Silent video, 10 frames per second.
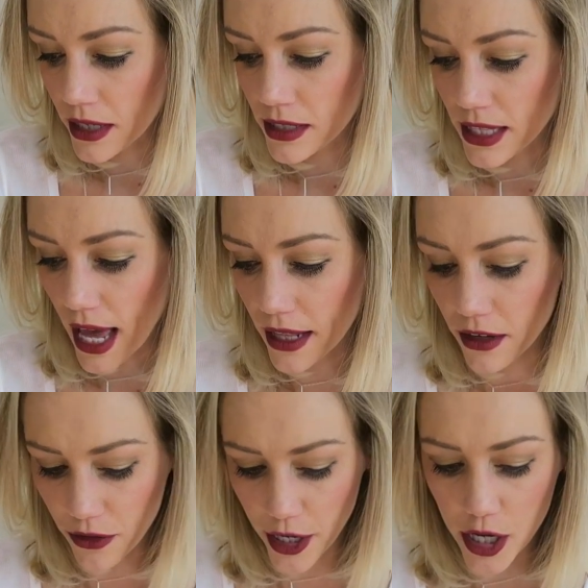is
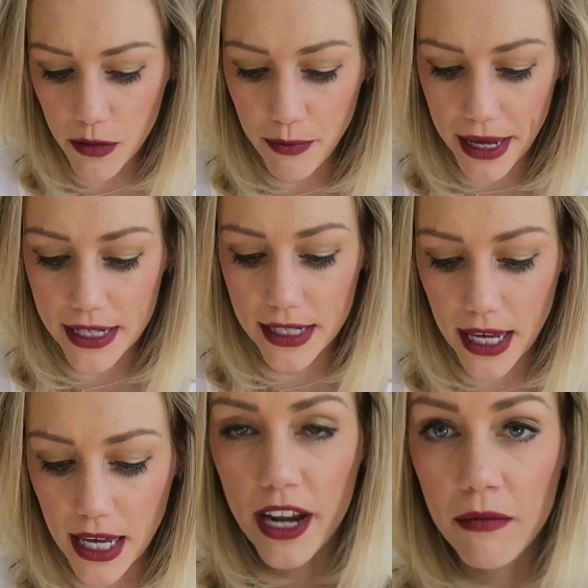that their
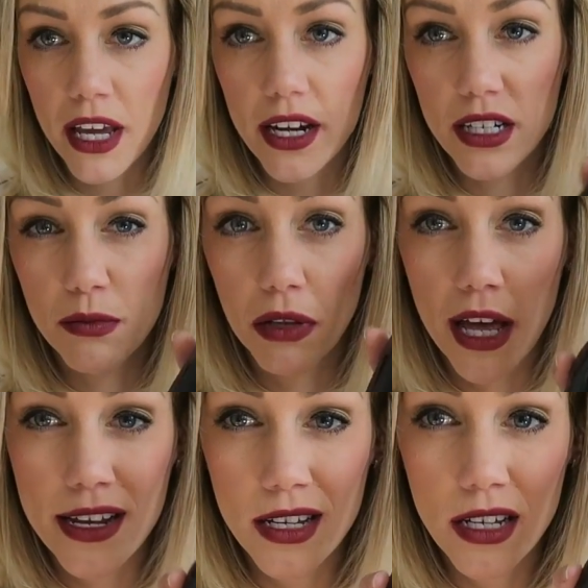basic winemaker's
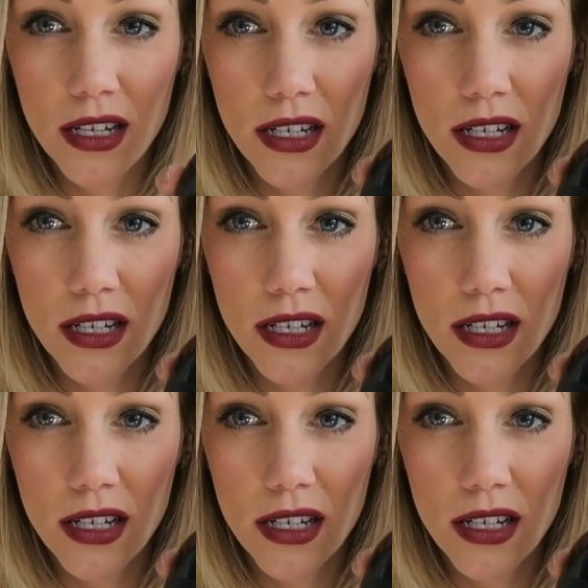blend